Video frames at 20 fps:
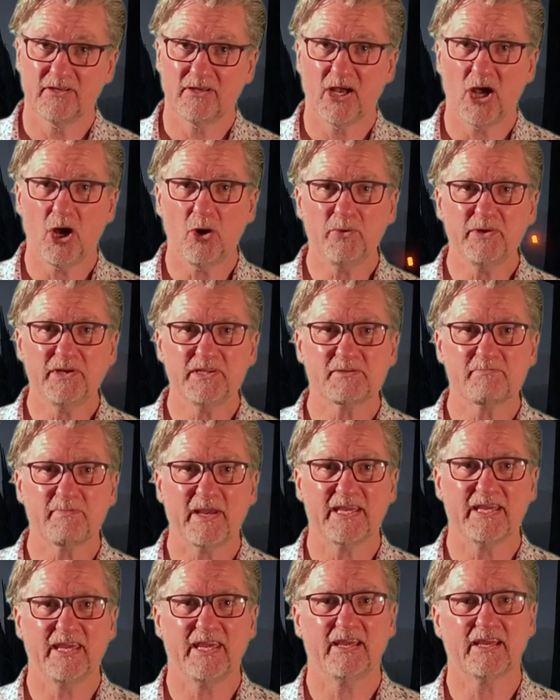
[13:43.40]
Owen is
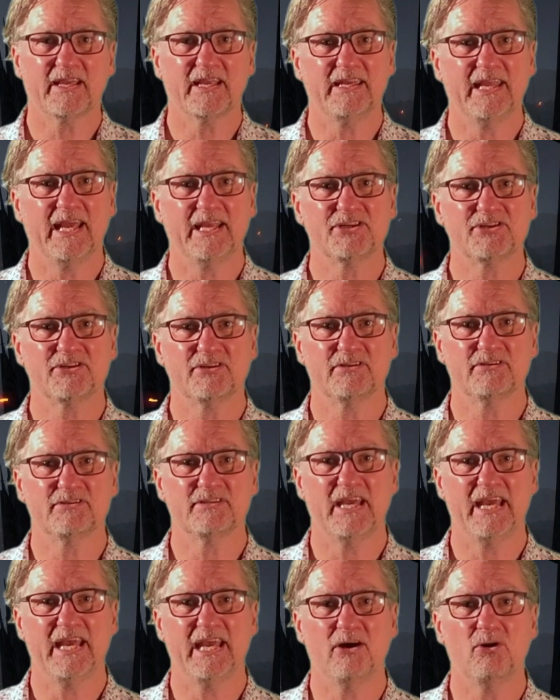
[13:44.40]
making a connection
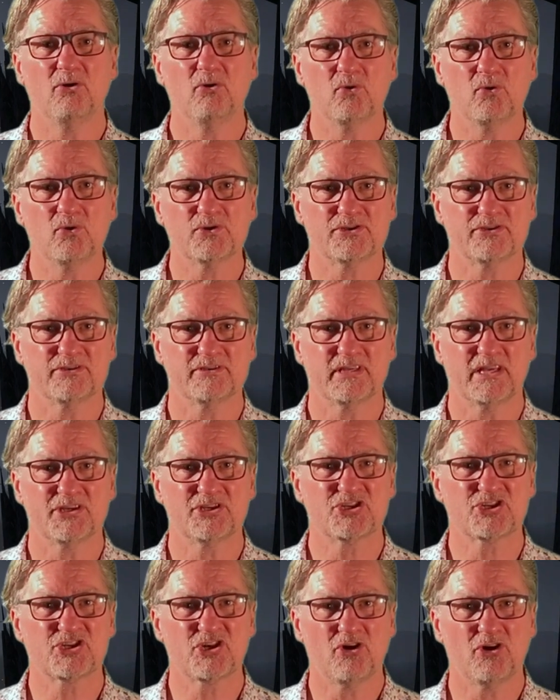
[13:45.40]
to how horses are
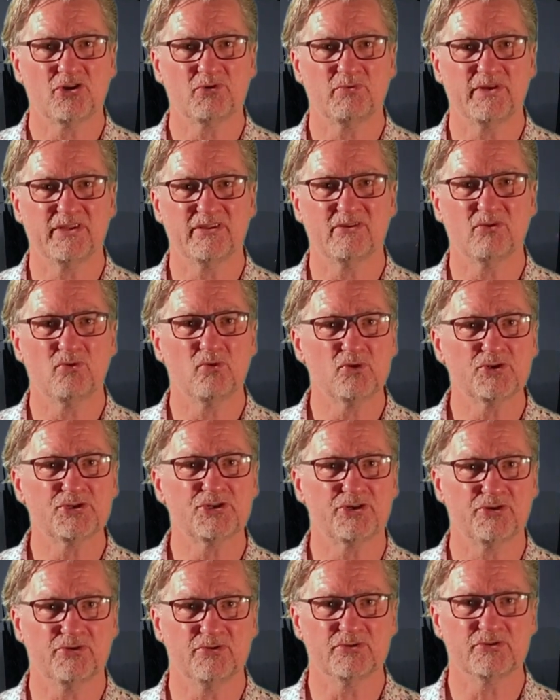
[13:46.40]
shod with
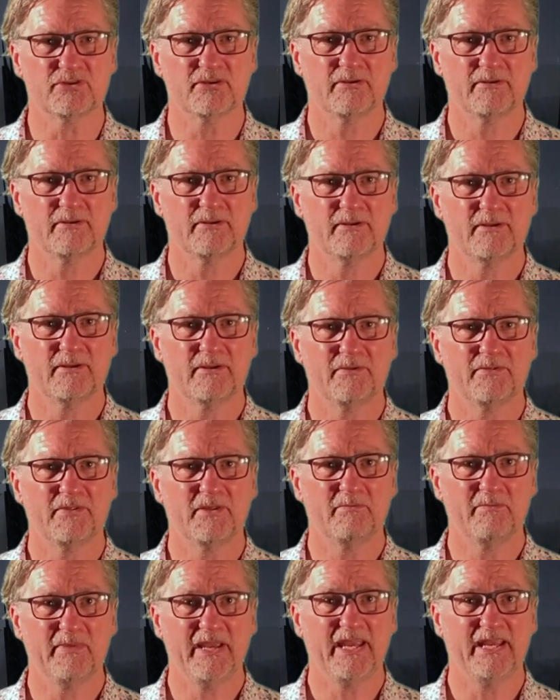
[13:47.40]
horseshoes. The
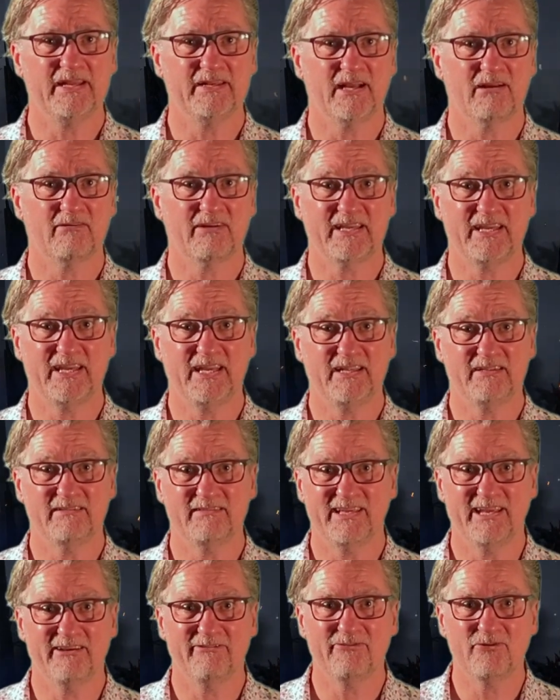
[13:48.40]
men are akin,
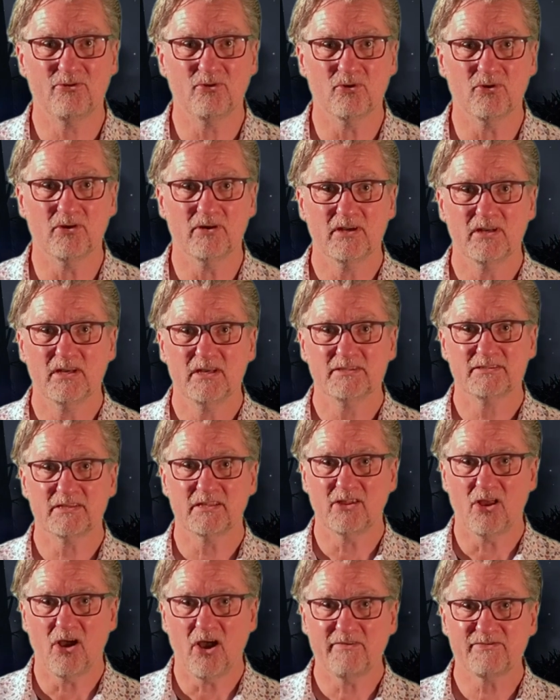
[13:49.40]
therefore, to
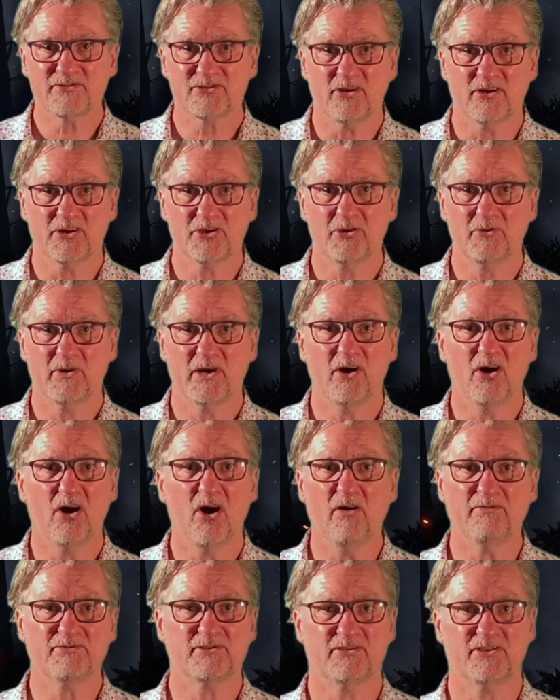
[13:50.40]
livestock who are
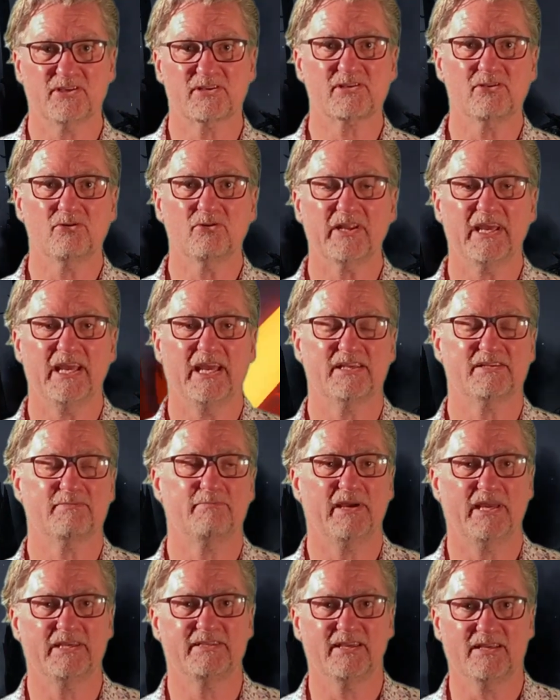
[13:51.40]
off to the slaughterhouse,
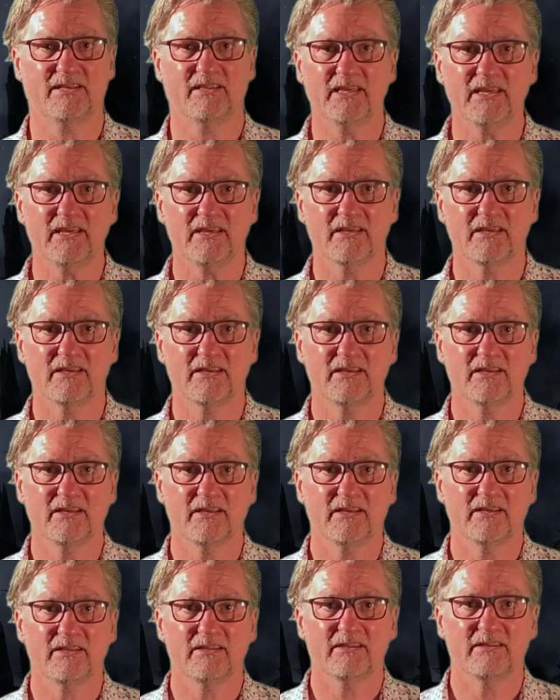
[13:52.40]
basically.
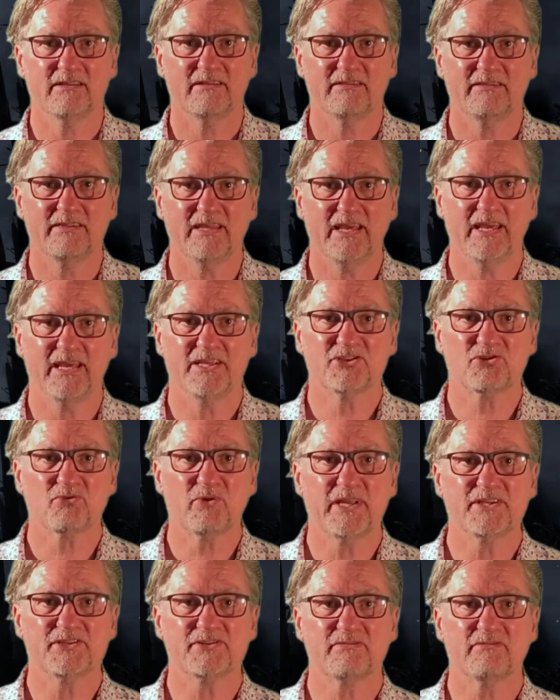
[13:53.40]
Their
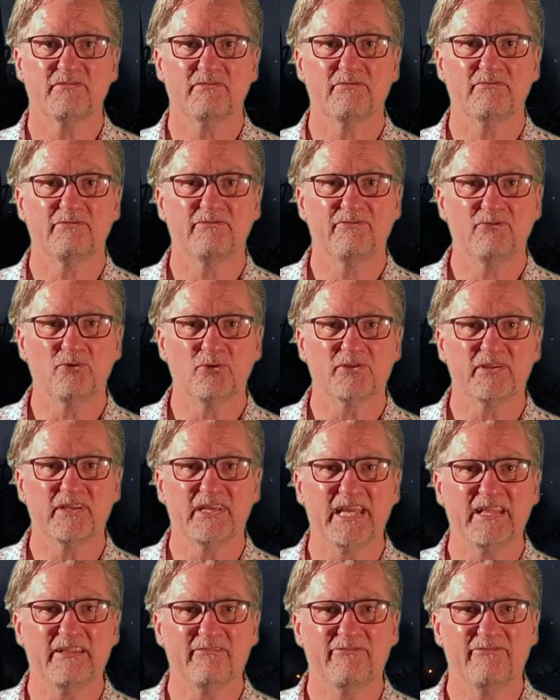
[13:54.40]

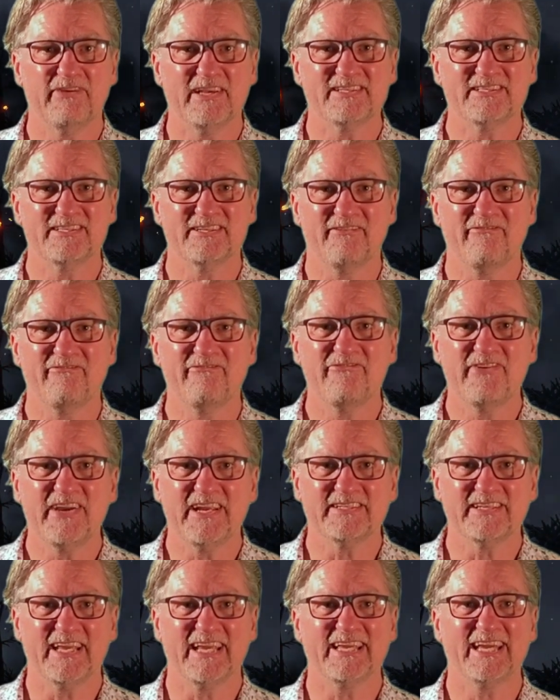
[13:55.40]
trench-foot-infested
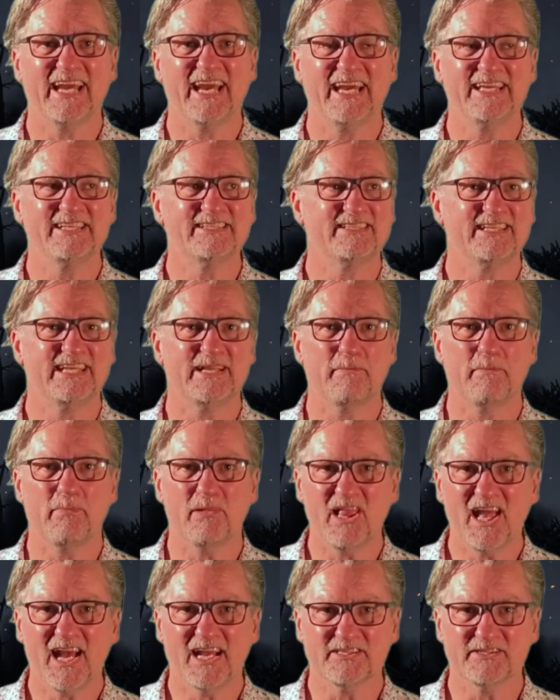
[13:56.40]
feet encased in
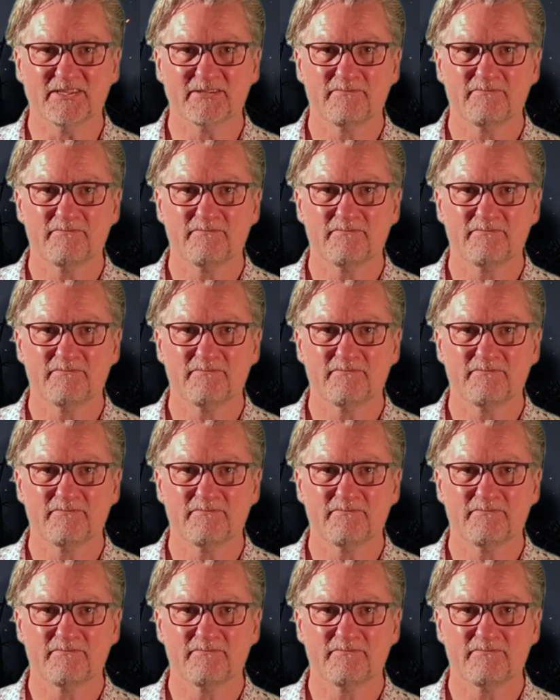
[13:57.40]
blood.